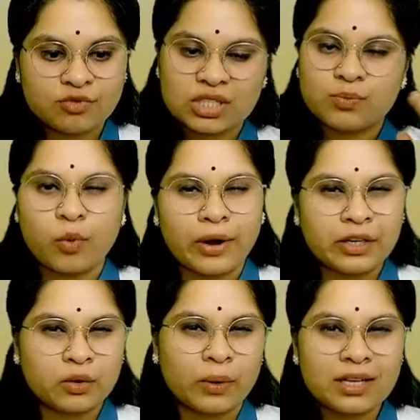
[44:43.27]
Just
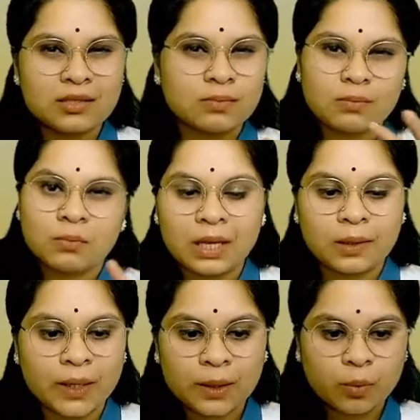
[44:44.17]
point wise,
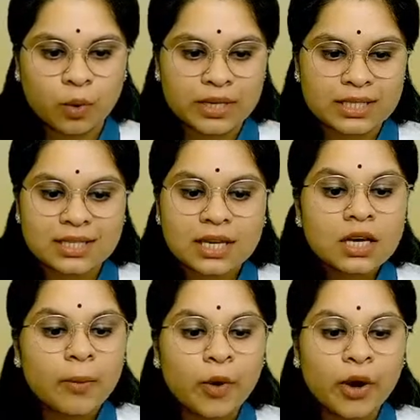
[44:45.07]
main points.
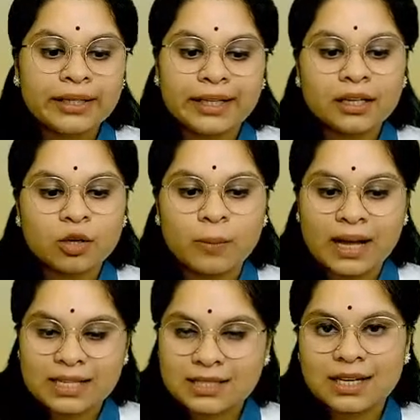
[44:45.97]
Appointing
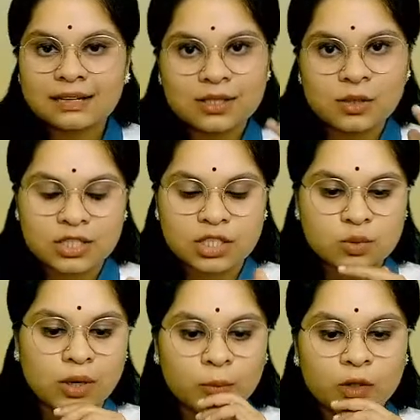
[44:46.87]
Gomasters. So this is
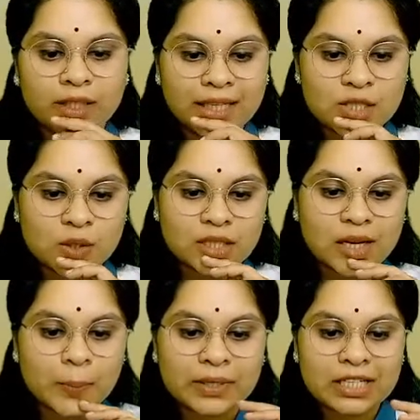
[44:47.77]
one more thing. So the
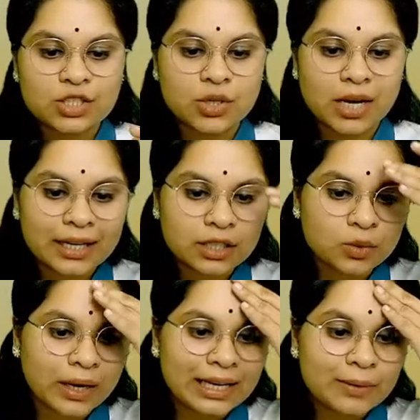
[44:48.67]
company tried to
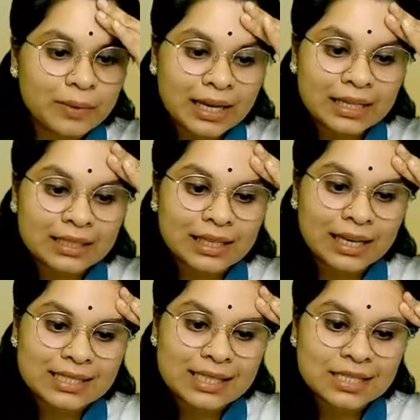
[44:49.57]
eliminate the
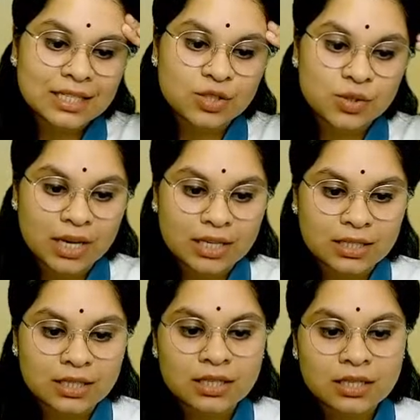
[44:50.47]
existing
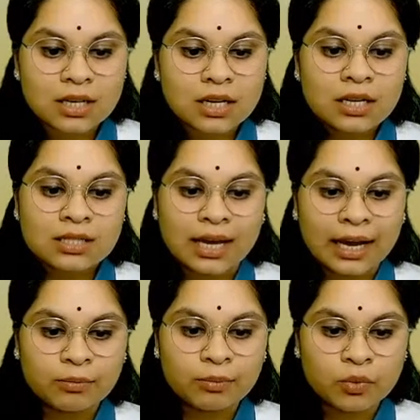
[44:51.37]
traders
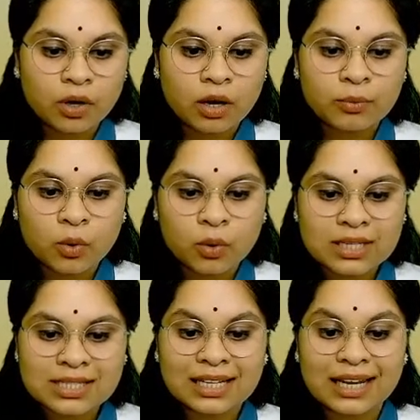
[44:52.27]
and
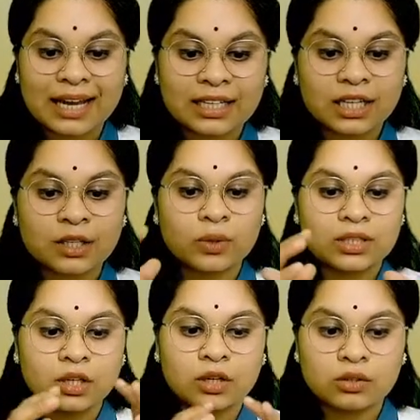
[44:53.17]
brokers connected with
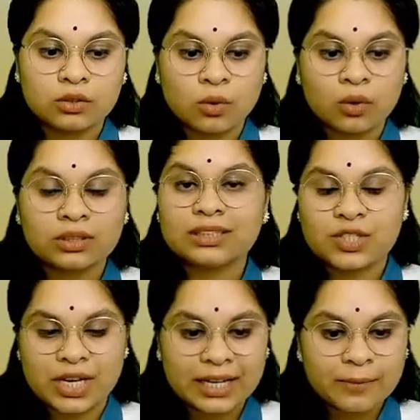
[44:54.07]
the cloth
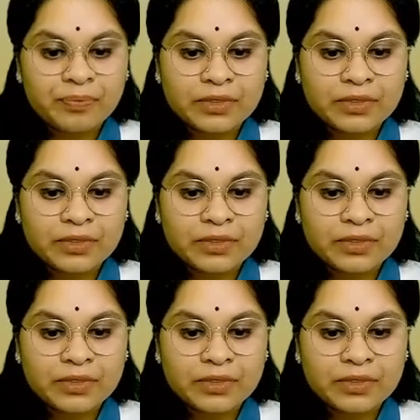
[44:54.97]
trade.